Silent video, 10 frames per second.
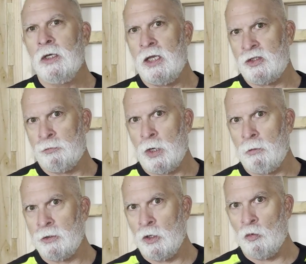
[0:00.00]
As you
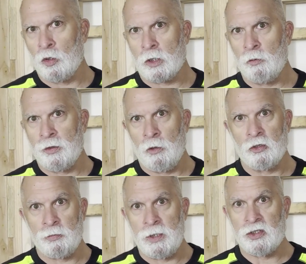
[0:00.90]
probably know, working with
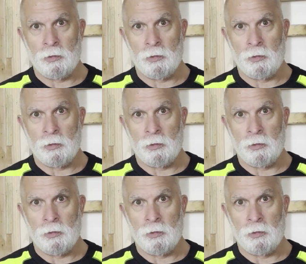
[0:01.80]
OSB,